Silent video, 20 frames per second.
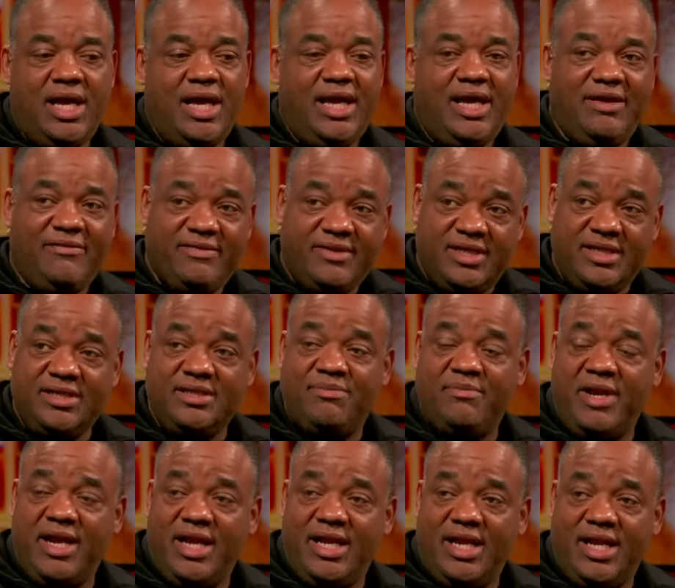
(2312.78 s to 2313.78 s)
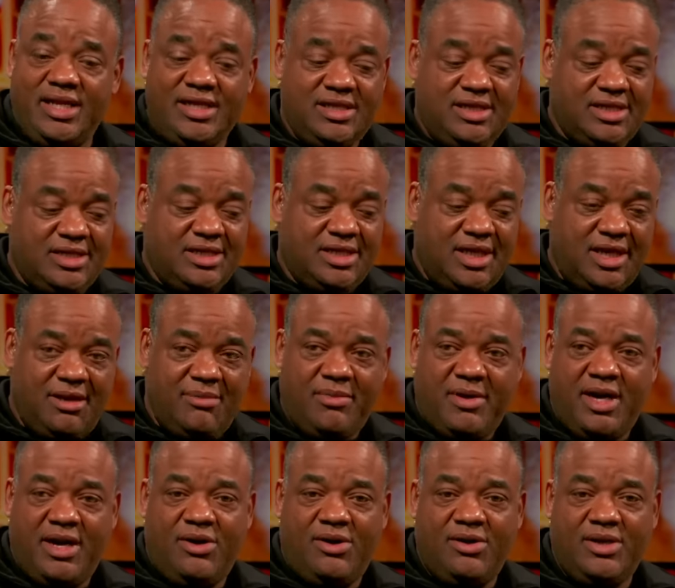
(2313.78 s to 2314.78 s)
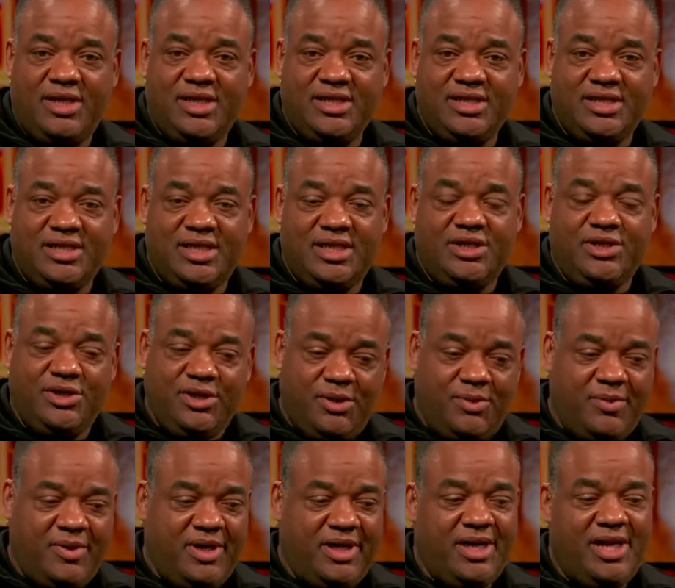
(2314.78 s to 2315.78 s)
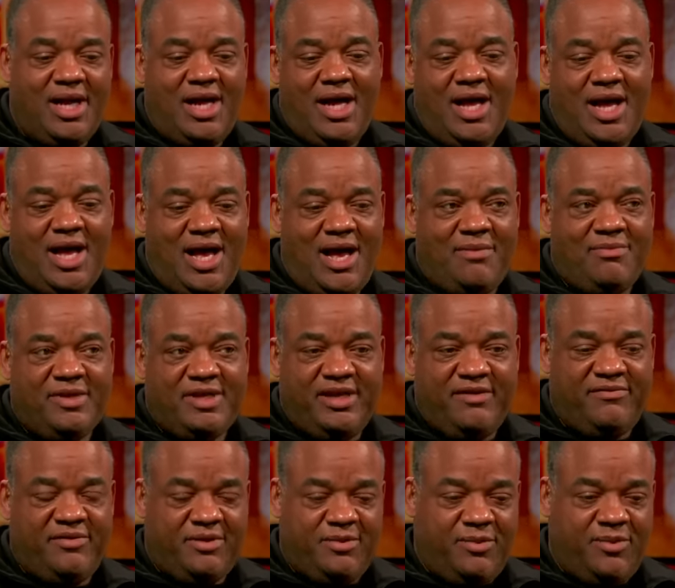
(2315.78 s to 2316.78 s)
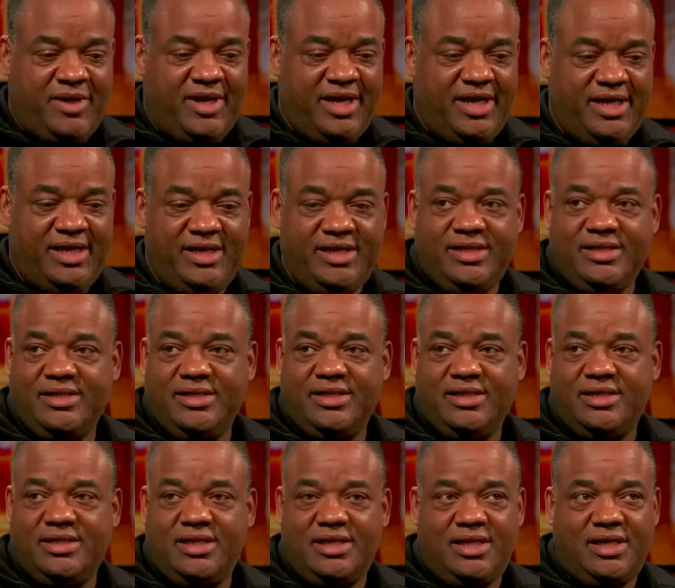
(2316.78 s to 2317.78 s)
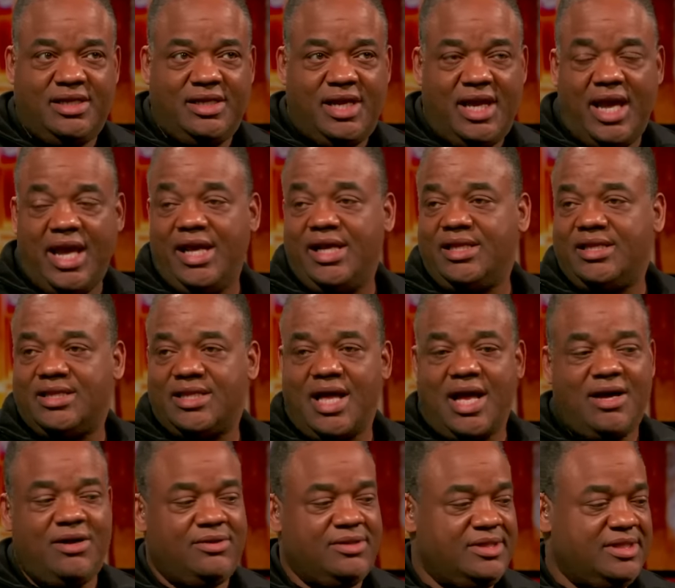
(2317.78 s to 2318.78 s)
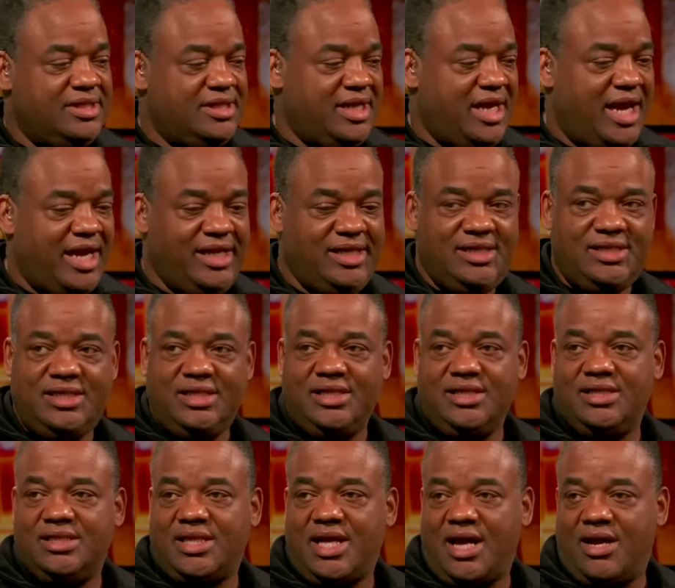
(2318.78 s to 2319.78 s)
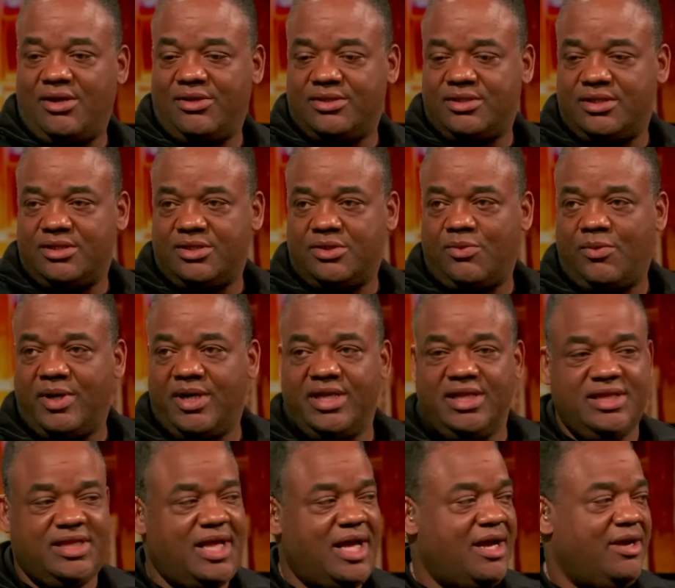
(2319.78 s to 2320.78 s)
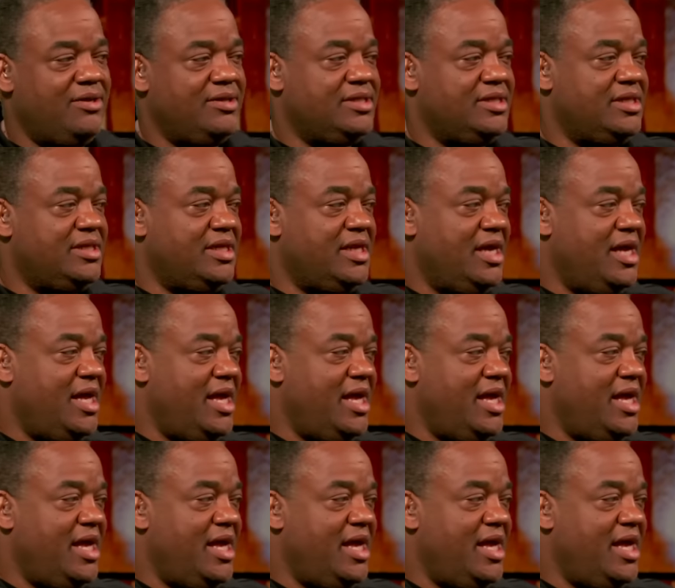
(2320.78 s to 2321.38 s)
If this man had just come out and said, you know what, I'm giving away $8,000, $18,000, $20,000,